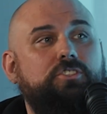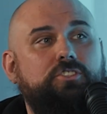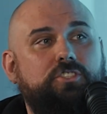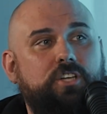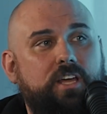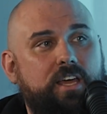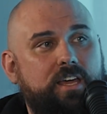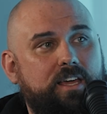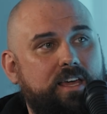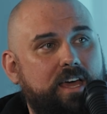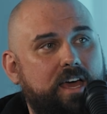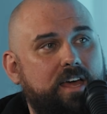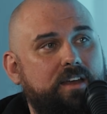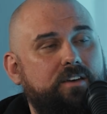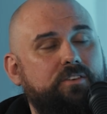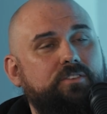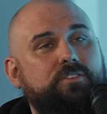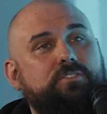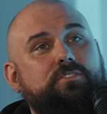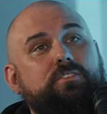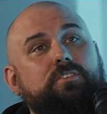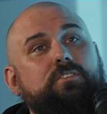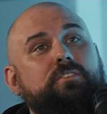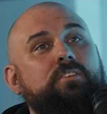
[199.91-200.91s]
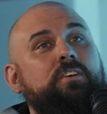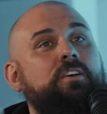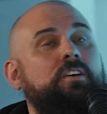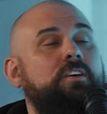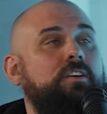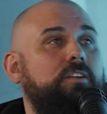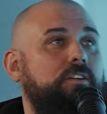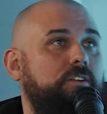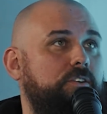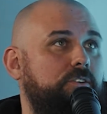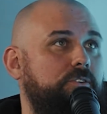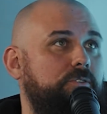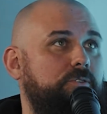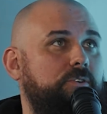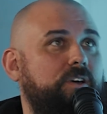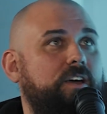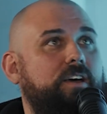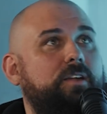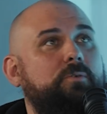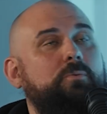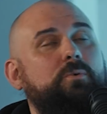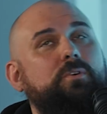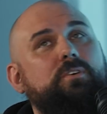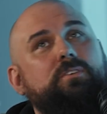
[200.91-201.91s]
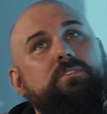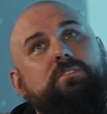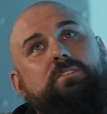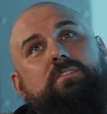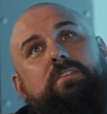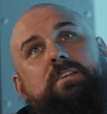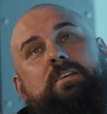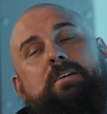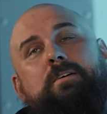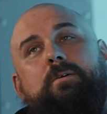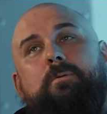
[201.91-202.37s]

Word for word: Jake Anderson, Luke Edwards.